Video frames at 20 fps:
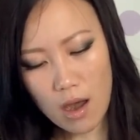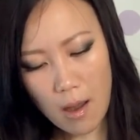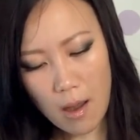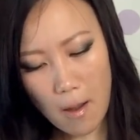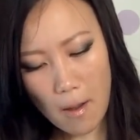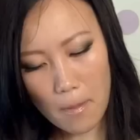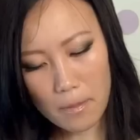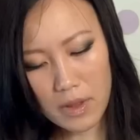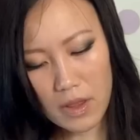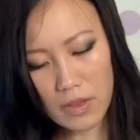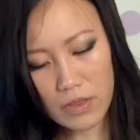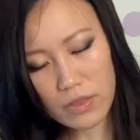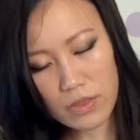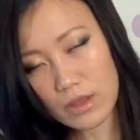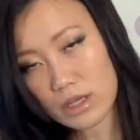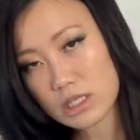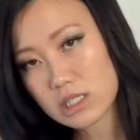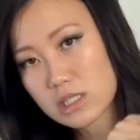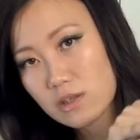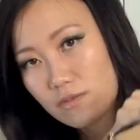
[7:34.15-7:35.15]
um,
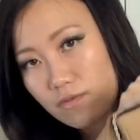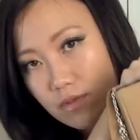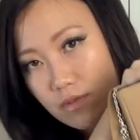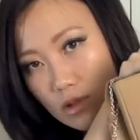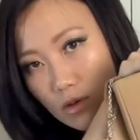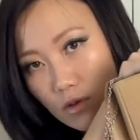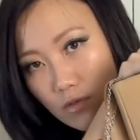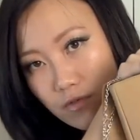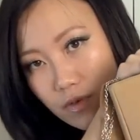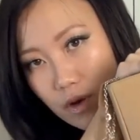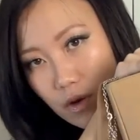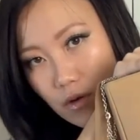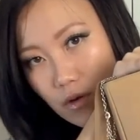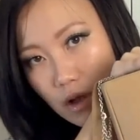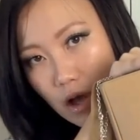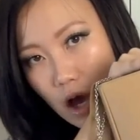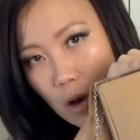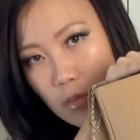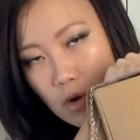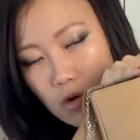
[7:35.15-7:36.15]
this little
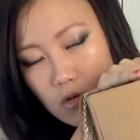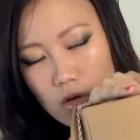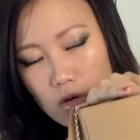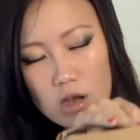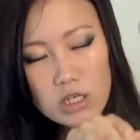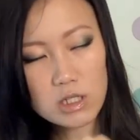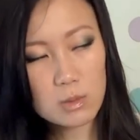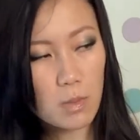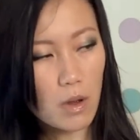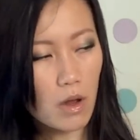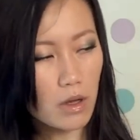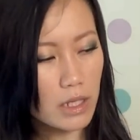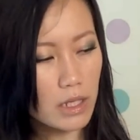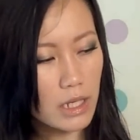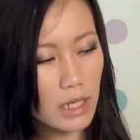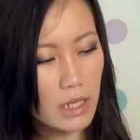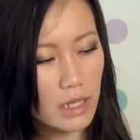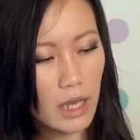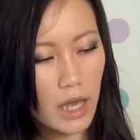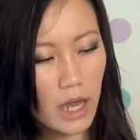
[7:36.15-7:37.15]
Ferragamo
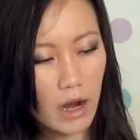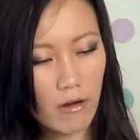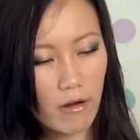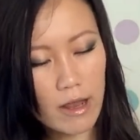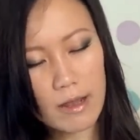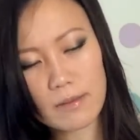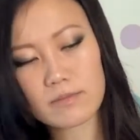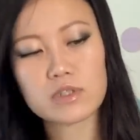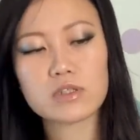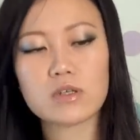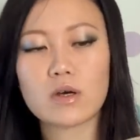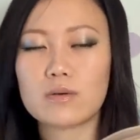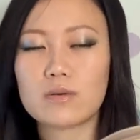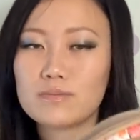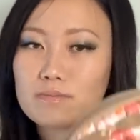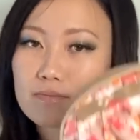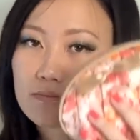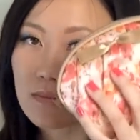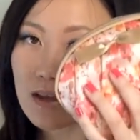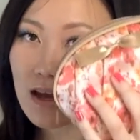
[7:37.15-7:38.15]
crossbody can carry.
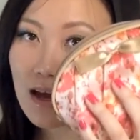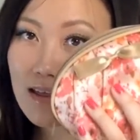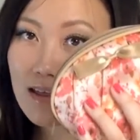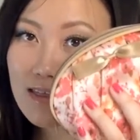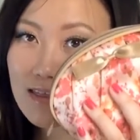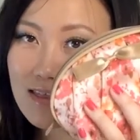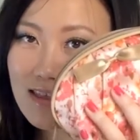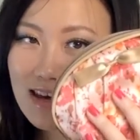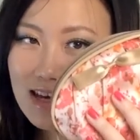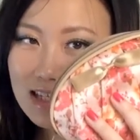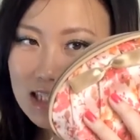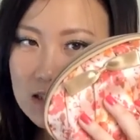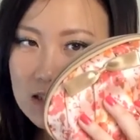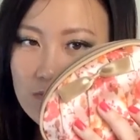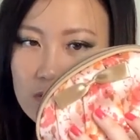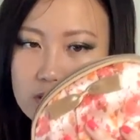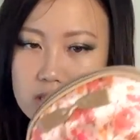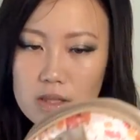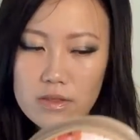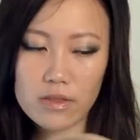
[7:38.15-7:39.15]
So this
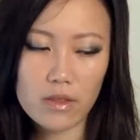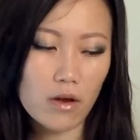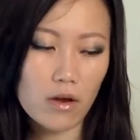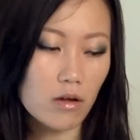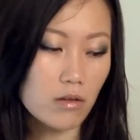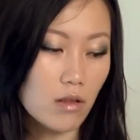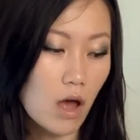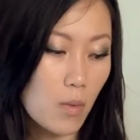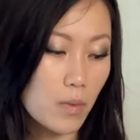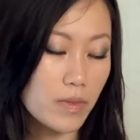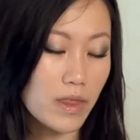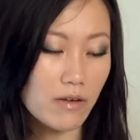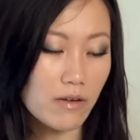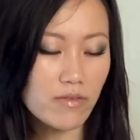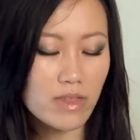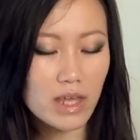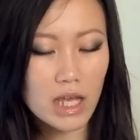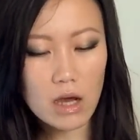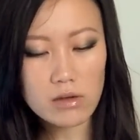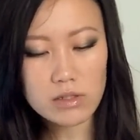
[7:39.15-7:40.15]
fits in there along with
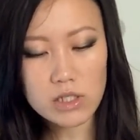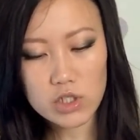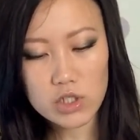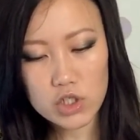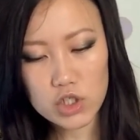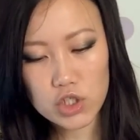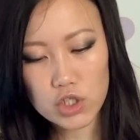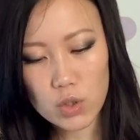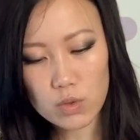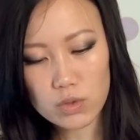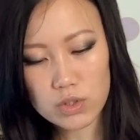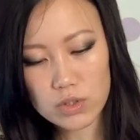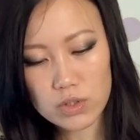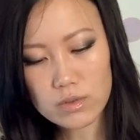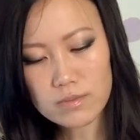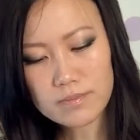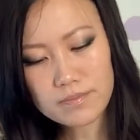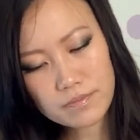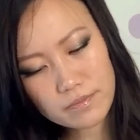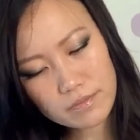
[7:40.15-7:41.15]
everything else I just showed
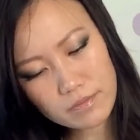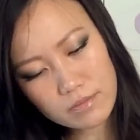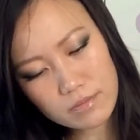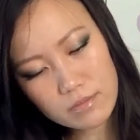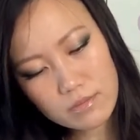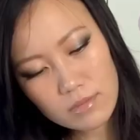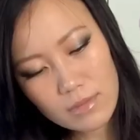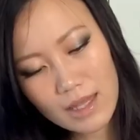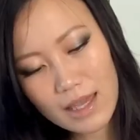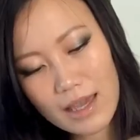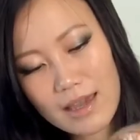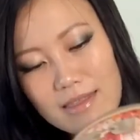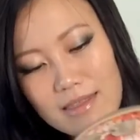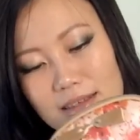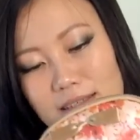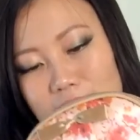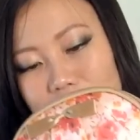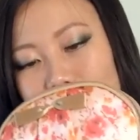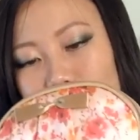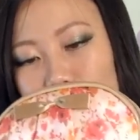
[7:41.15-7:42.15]
you. And
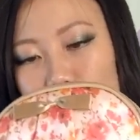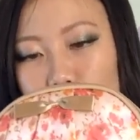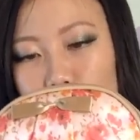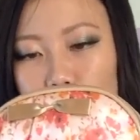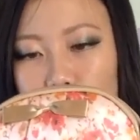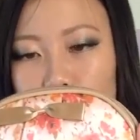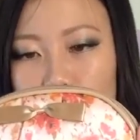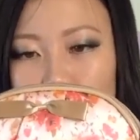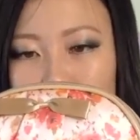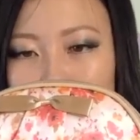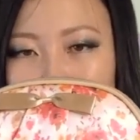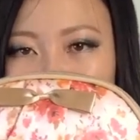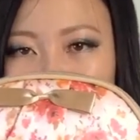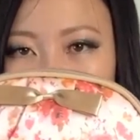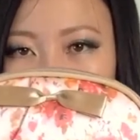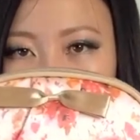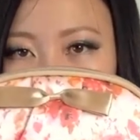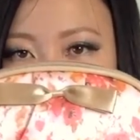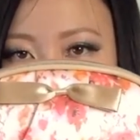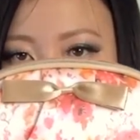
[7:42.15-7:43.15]
this is a cute little
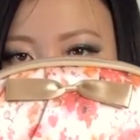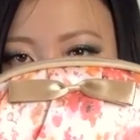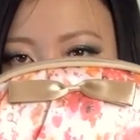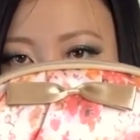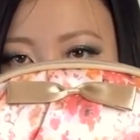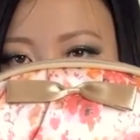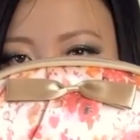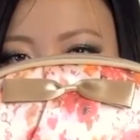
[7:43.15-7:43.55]
makeup pouch